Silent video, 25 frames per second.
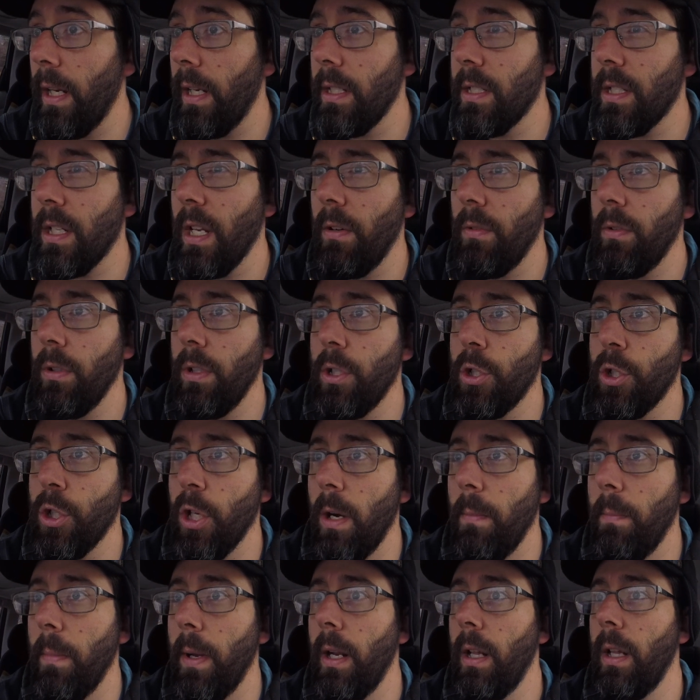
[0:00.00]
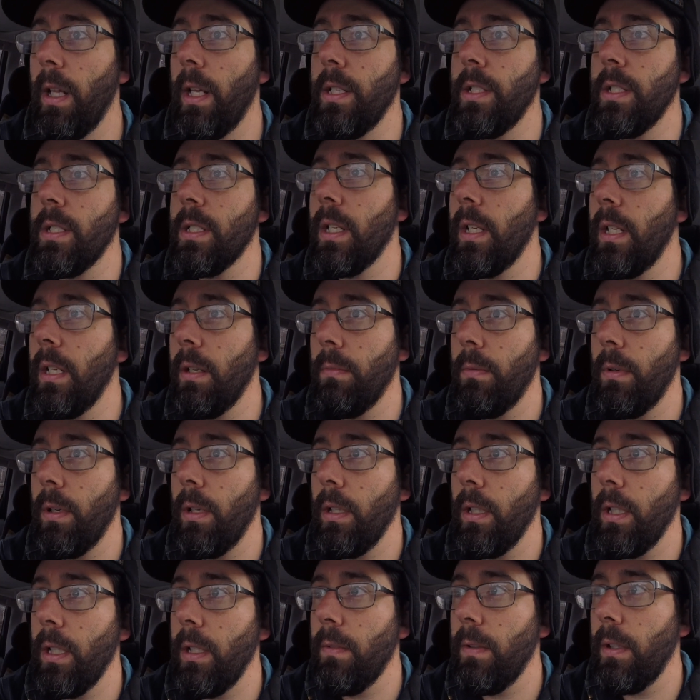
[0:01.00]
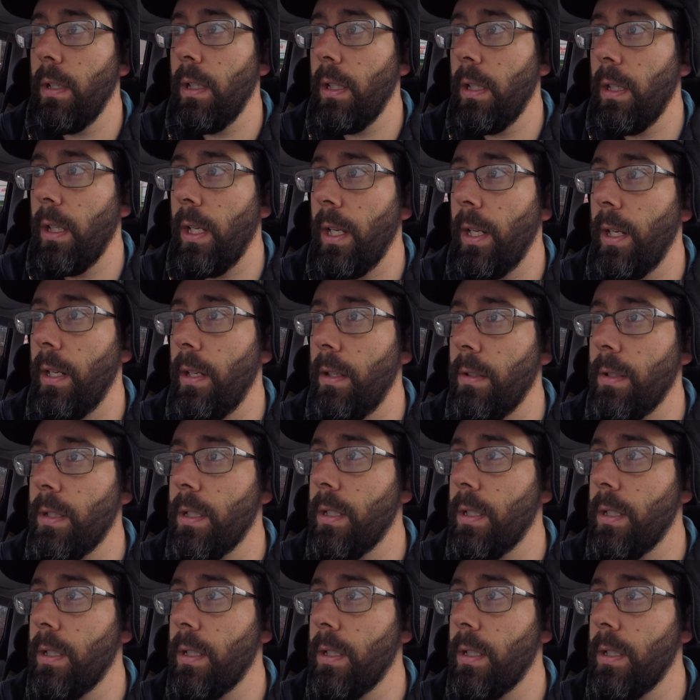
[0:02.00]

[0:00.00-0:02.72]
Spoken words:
It's got really sharp metal edges. I didn't want to leave it in the house.